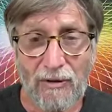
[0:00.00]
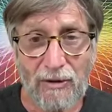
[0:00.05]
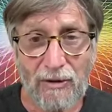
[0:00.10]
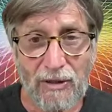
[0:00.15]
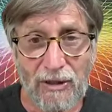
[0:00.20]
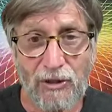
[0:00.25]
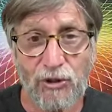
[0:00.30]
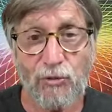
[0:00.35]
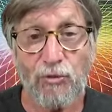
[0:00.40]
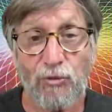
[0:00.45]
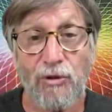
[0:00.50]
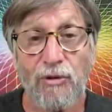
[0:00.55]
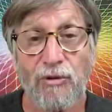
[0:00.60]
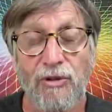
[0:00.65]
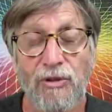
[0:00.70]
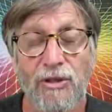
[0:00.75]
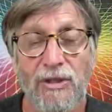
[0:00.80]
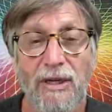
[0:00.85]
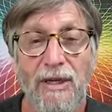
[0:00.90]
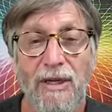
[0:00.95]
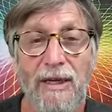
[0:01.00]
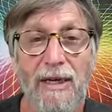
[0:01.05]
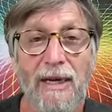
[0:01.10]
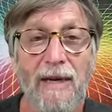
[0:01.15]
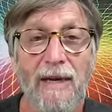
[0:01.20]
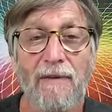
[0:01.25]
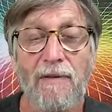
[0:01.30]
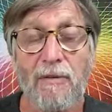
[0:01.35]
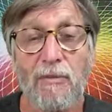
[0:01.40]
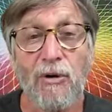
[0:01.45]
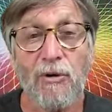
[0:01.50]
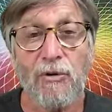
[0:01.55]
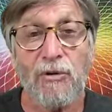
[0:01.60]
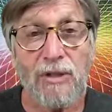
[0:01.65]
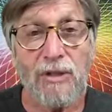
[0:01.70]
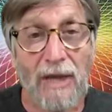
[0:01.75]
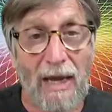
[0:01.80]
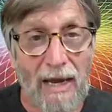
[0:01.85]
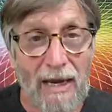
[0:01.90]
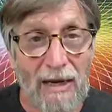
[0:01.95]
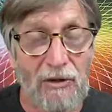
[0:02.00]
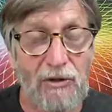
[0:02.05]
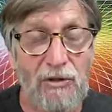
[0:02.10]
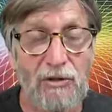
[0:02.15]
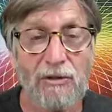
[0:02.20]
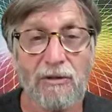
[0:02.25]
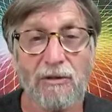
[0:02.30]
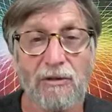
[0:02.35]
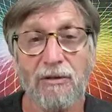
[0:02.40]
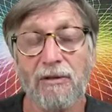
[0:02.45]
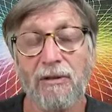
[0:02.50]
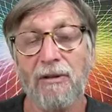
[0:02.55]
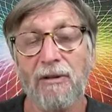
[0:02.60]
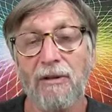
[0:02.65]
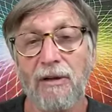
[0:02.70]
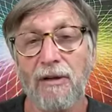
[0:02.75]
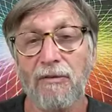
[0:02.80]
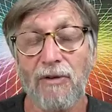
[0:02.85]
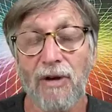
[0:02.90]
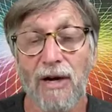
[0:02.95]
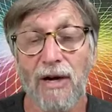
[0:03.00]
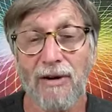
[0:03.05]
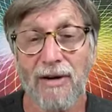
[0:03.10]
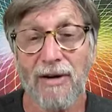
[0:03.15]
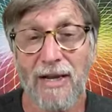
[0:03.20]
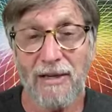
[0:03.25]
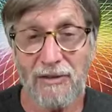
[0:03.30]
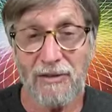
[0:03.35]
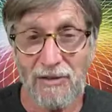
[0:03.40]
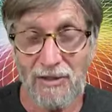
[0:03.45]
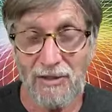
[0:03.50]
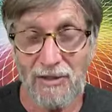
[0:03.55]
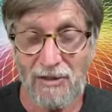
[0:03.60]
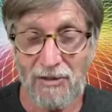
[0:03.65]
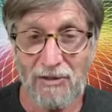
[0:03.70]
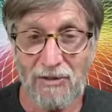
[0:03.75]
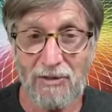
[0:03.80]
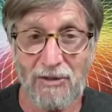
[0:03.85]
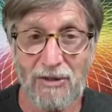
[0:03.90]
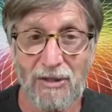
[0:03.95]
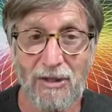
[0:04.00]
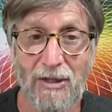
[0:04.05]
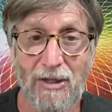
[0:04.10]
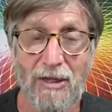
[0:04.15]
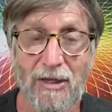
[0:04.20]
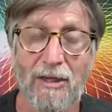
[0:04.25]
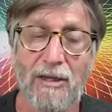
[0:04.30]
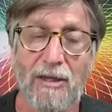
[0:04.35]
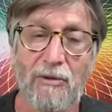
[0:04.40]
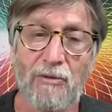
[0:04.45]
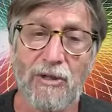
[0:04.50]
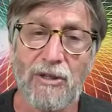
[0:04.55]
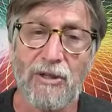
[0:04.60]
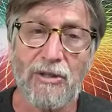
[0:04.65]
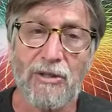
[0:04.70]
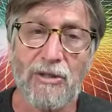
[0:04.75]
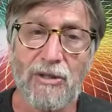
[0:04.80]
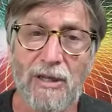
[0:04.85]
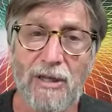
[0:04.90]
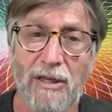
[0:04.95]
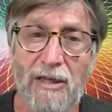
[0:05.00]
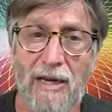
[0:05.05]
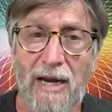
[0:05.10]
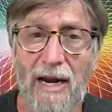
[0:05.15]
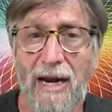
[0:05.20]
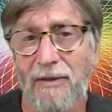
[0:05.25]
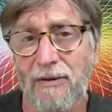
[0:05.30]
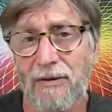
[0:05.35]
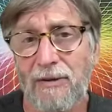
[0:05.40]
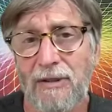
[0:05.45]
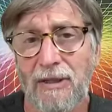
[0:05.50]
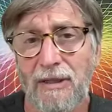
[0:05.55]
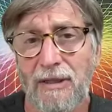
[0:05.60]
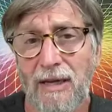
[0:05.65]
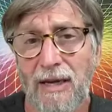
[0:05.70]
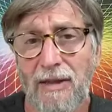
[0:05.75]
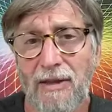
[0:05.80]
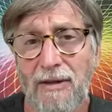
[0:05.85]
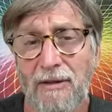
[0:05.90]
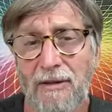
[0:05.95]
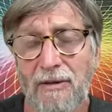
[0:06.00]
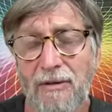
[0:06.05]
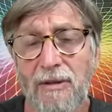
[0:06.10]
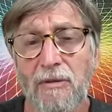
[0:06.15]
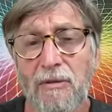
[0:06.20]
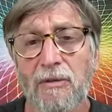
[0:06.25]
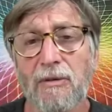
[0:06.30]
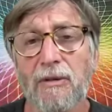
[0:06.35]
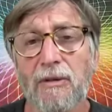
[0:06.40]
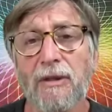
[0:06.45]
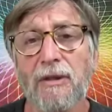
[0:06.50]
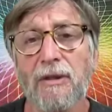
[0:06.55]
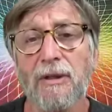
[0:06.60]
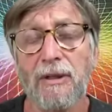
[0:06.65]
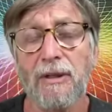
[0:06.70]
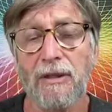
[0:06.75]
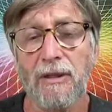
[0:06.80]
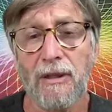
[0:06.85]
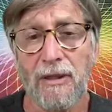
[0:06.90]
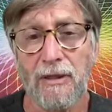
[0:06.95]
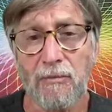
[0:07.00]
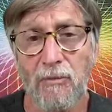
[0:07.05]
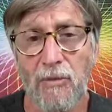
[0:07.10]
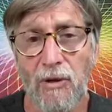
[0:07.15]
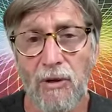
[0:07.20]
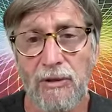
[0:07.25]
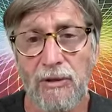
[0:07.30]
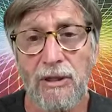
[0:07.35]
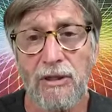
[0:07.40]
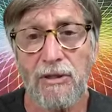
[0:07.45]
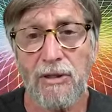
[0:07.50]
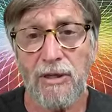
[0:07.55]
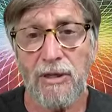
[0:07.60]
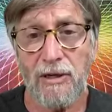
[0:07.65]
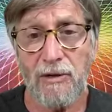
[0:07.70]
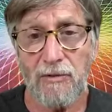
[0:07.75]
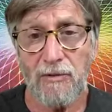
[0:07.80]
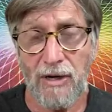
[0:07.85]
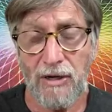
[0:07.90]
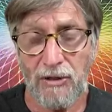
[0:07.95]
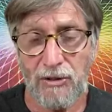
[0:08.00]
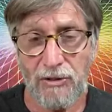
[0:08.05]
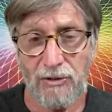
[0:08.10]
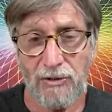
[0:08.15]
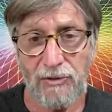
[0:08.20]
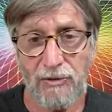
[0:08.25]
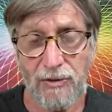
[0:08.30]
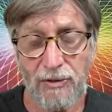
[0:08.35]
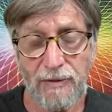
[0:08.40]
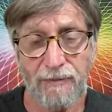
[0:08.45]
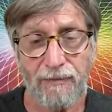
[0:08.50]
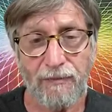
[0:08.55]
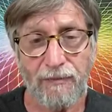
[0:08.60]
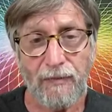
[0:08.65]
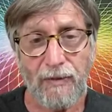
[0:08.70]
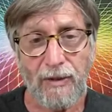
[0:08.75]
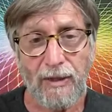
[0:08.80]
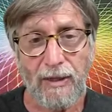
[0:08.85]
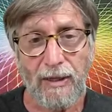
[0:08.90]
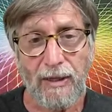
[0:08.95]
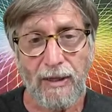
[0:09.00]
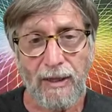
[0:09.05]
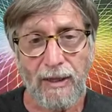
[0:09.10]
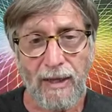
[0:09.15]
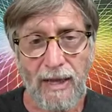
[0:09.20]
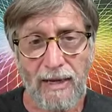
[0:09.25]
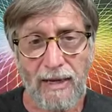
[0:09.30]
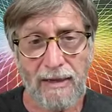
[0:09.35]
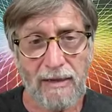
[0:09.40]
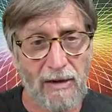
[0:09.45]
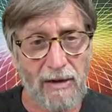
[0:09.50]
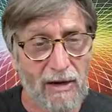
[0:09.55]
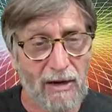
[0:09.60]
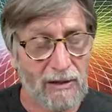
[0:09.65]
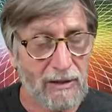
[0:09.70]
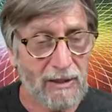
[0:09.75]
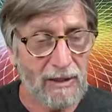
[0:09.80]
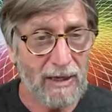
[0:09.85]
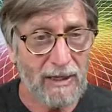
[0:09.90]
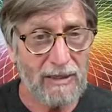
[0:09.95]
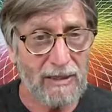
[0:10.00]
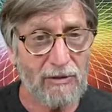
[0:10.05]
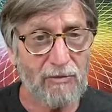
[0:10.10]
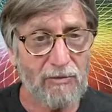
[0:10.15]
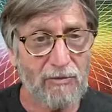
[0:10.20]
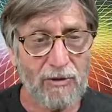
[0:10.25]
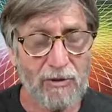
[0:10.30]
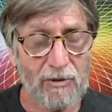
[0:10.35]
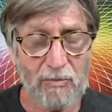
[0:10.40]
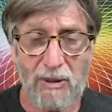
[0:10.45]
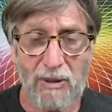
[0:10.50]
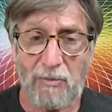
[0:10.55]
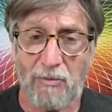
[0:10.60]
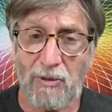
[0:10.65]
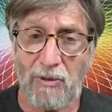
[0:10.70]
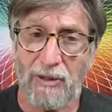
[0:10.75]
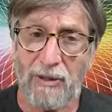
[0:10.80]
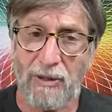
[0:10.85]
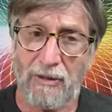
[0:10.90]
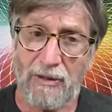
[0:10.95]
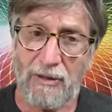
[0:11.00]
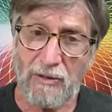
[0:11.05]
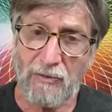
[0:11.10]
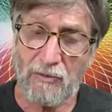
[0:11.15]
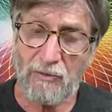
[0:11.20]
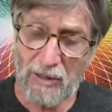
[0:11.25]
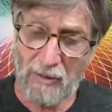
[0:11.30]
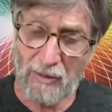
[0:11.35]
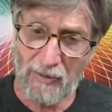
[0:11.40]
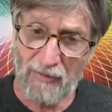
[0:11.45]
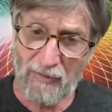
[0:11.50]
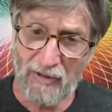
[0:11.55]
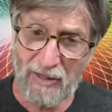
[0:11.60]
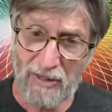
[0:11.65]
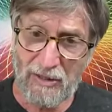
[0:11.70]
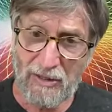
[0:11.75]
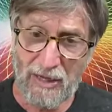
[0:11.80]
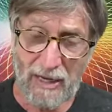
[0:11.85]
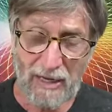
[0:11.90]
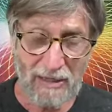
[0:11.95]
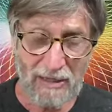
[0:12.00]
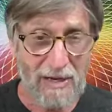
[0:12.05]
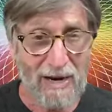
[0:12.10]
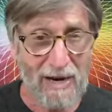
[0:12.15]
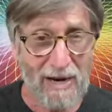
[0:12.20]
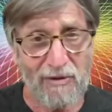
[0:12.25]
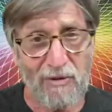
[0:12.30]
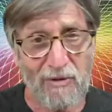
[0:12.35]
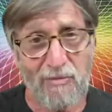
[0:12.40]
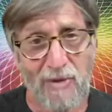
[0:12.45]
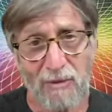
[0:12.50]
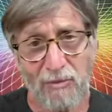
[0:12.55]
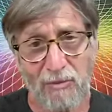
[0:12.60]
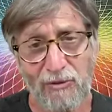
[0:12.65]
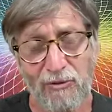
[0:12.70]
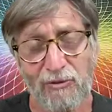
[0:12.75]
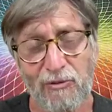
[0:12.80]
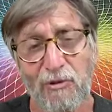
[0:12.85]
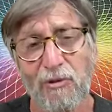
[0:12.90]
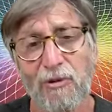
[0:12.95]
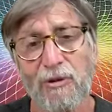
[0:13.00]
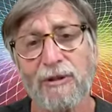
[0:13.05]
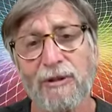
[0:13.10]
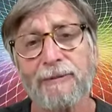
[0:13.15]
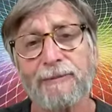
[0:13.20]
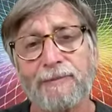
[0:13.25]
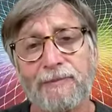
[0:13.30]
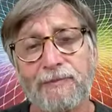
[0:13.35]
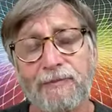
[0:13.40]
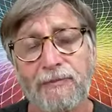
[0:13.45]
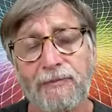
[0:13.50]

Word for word: its roots in the most ancient of our ancestors, which is to gather together and, and multi generations. And in our case, with people that some of us had never met before,